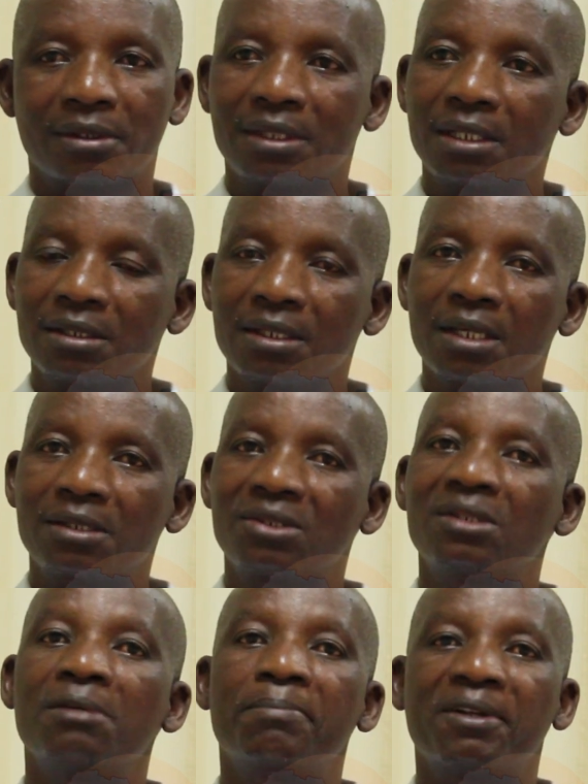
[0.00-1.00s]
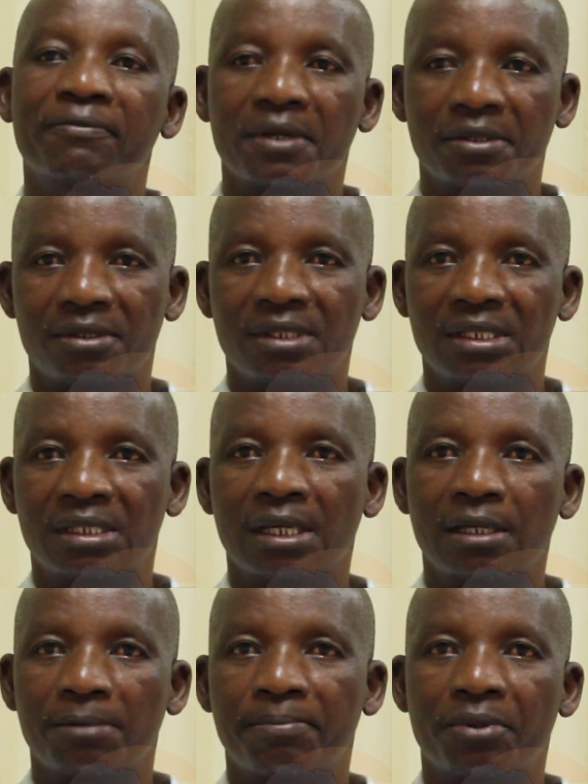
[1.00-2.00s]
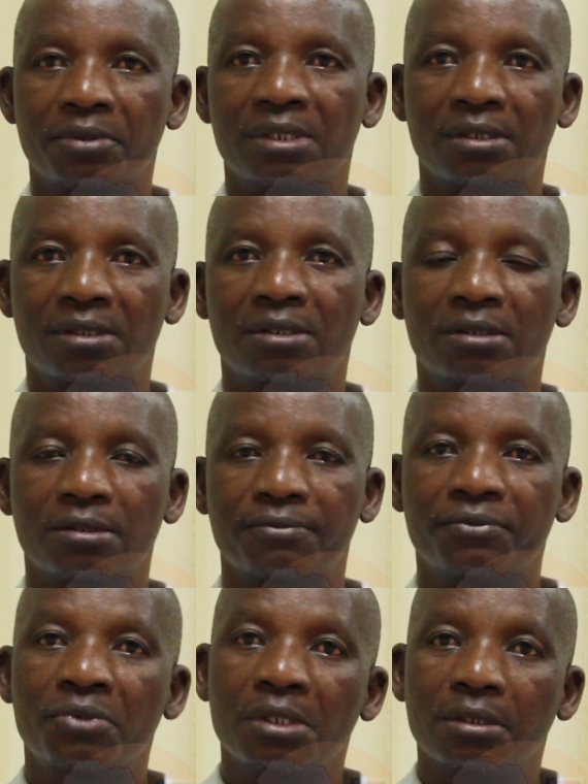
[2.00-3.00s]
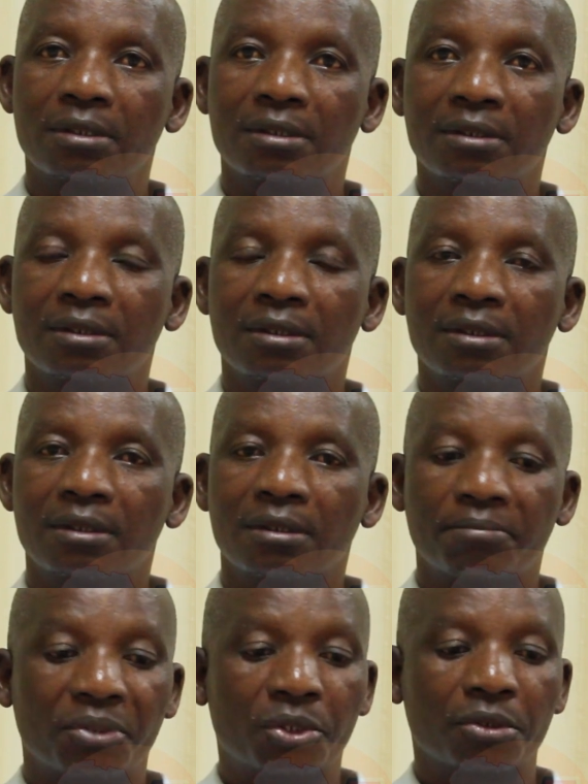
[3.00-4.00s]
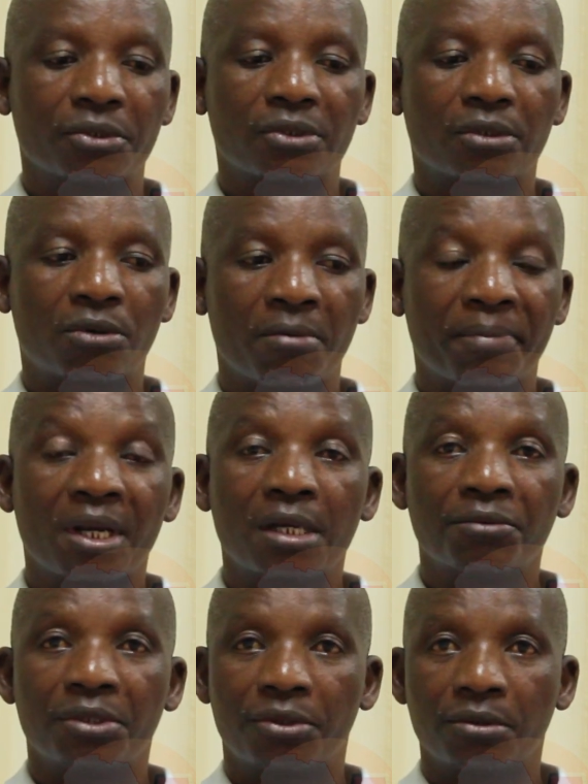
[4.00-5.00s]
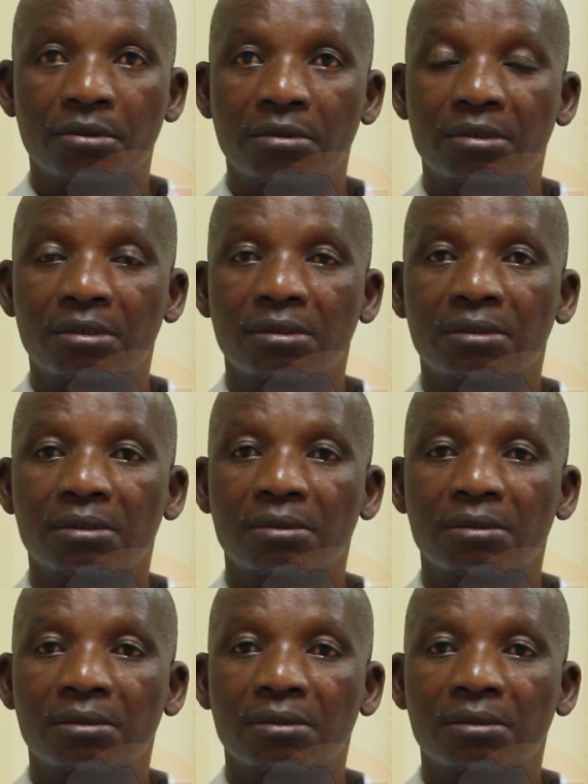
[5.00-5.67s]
that simplifies the entire process of trade, because complying with rules